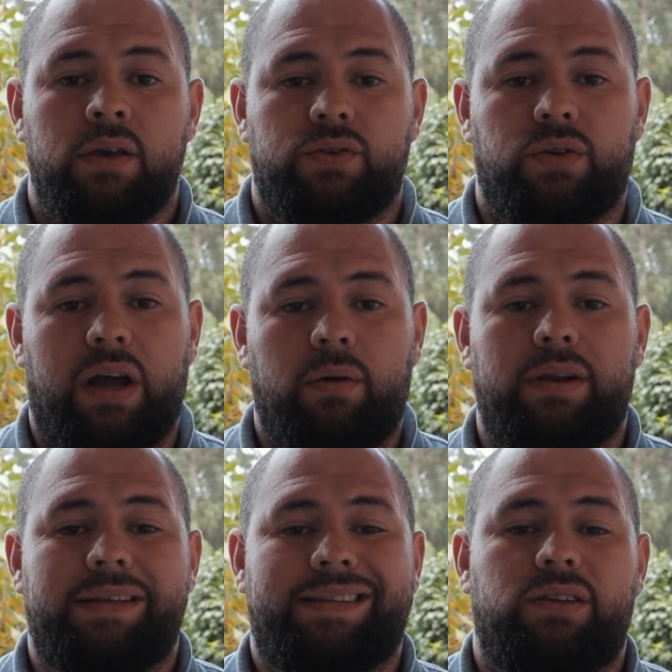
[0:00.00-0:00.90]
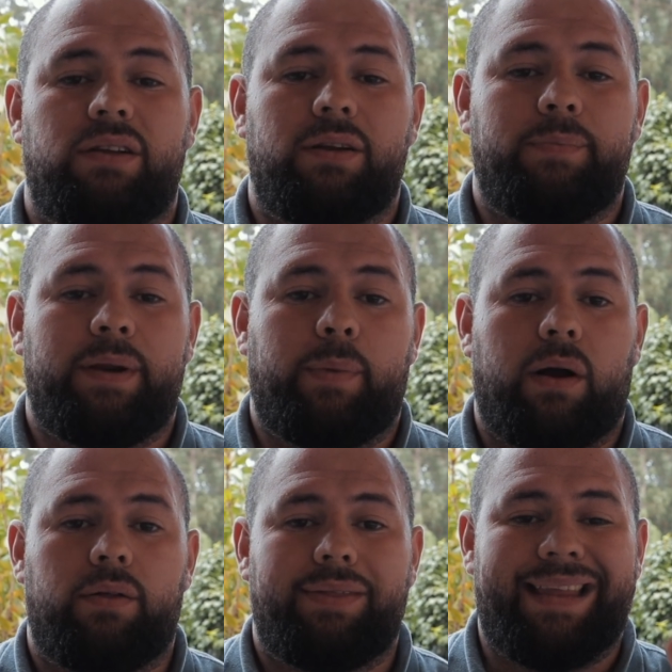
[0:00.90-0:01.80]
So now I'm going to tell you a little bit
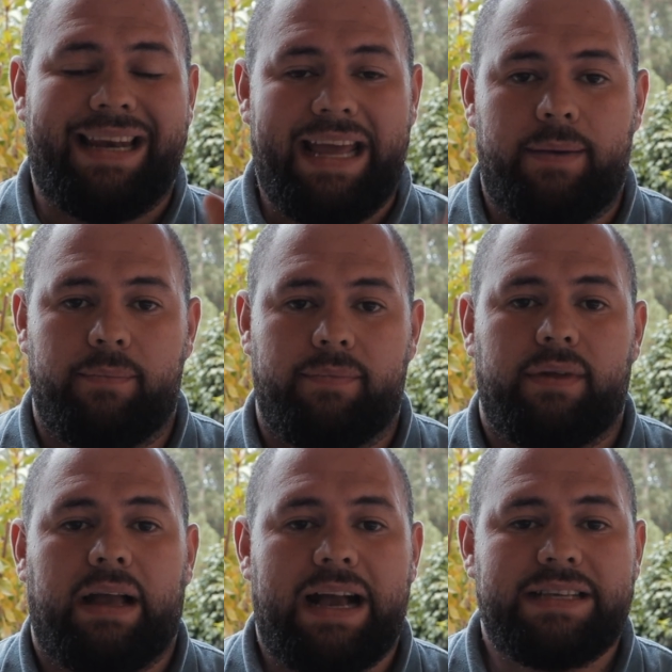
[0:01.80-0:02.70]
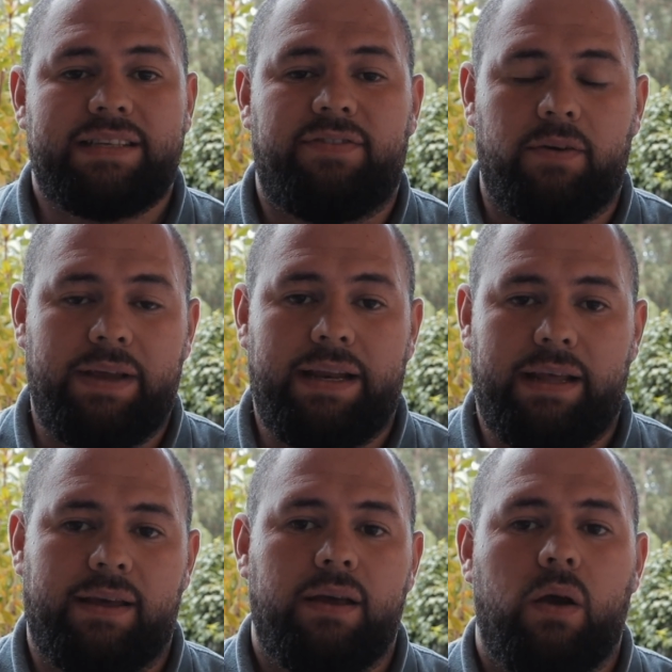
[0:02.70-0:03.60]
about the name, Casa
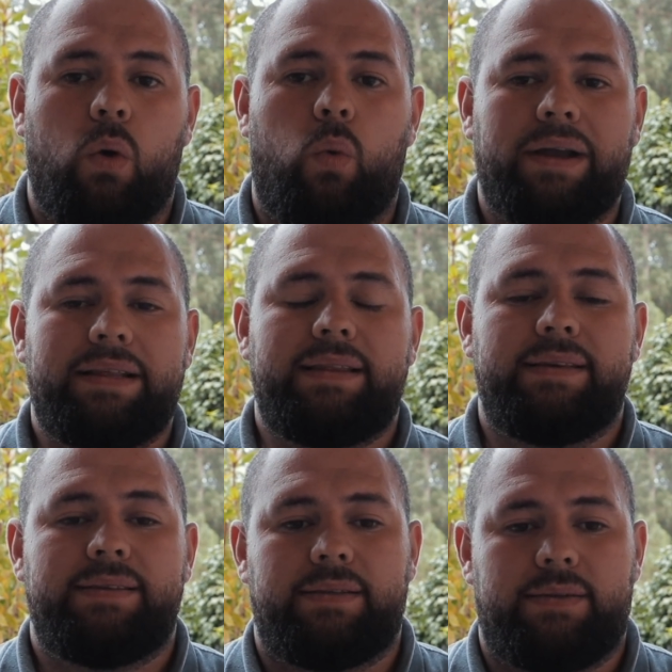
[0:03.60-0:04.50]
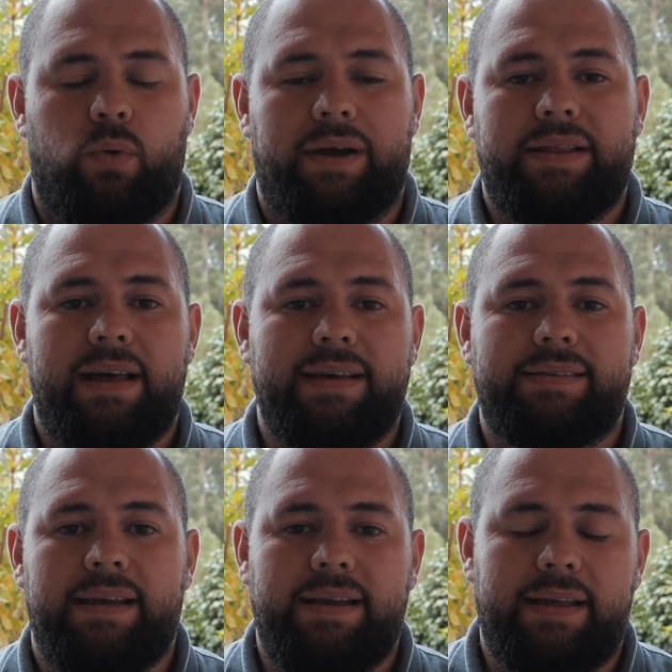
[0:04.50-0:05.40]
Favilli. Why did I
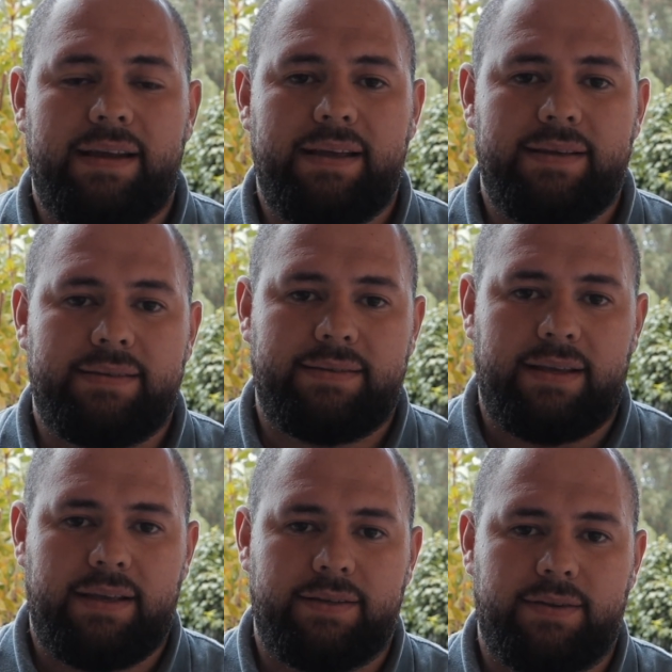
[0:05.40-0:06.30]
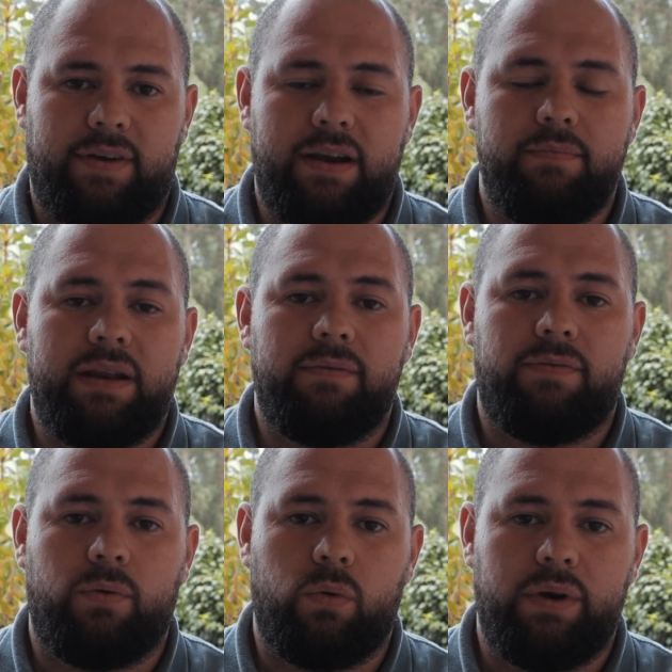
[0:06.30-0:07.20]
say that is a very
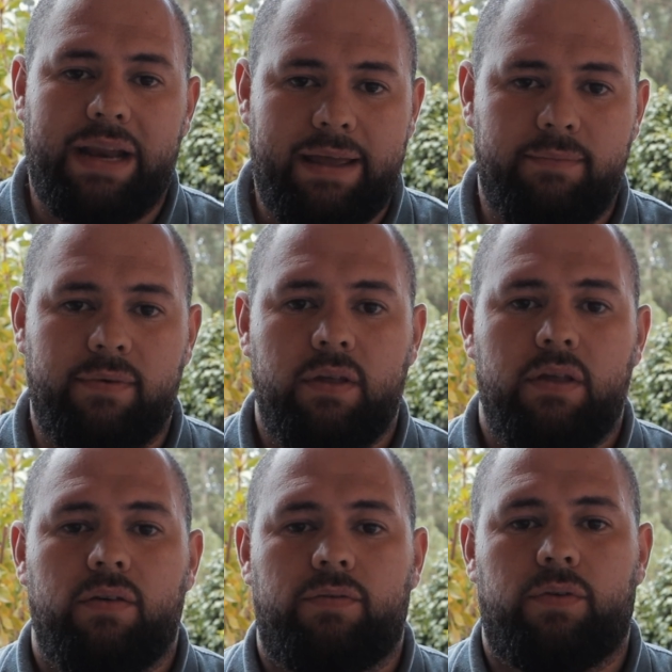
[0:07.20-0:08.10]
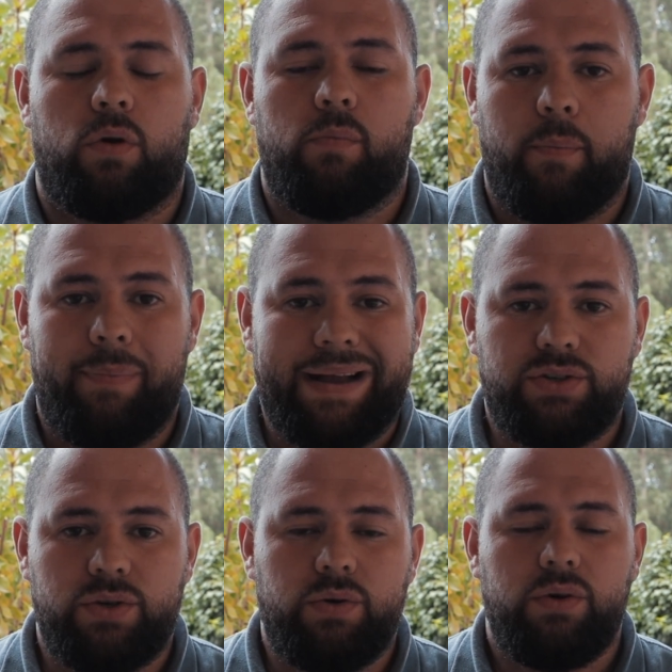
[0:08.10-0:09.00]
meaningful name for
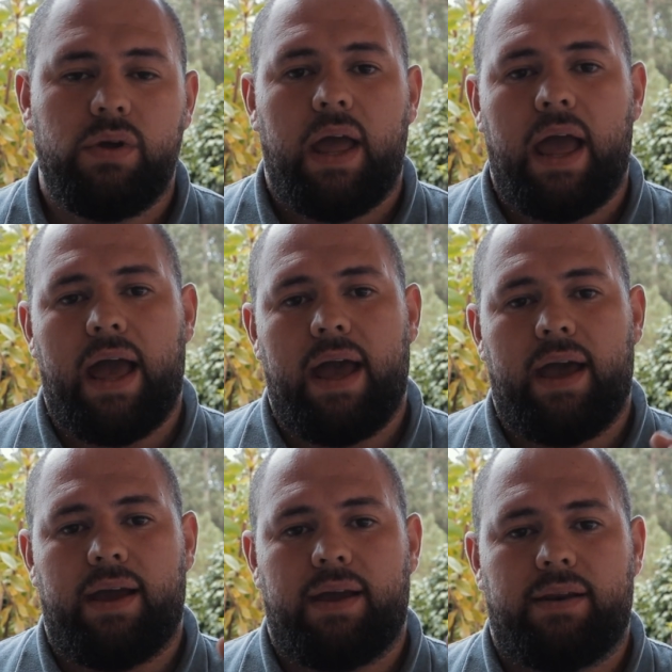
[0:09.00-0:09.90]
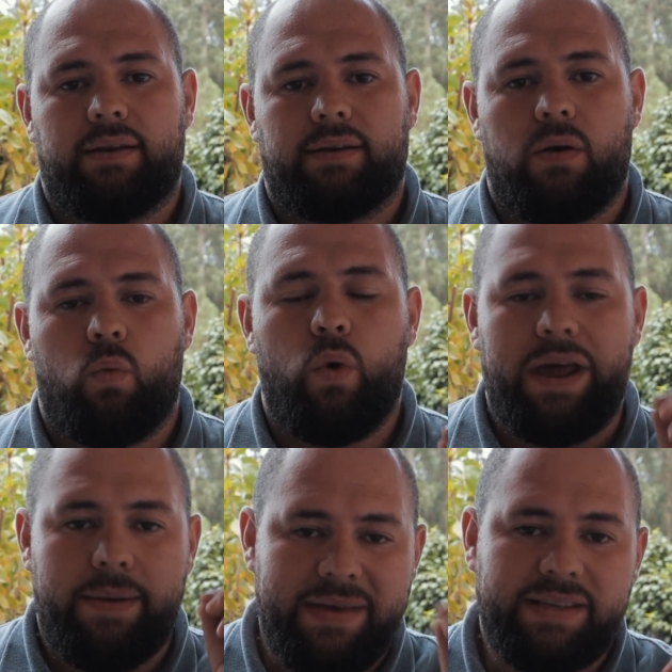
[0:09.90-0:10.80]
Mombacho and
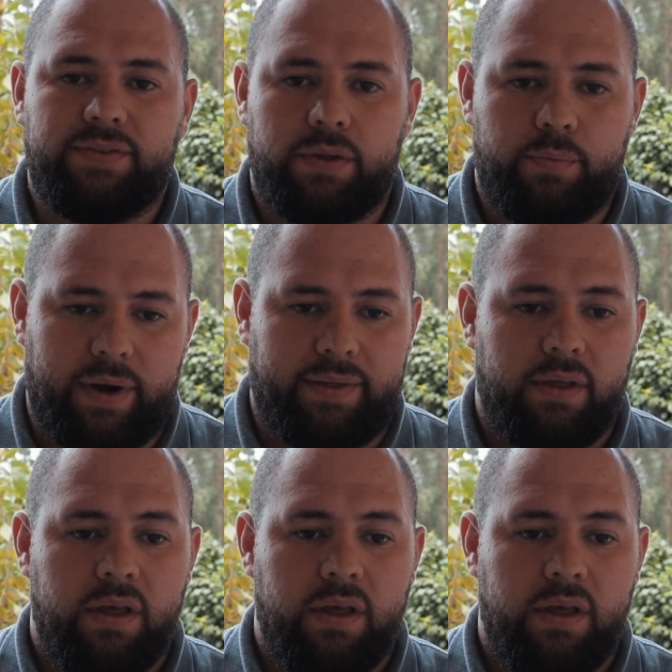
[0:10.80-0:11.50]
what it means for the brand?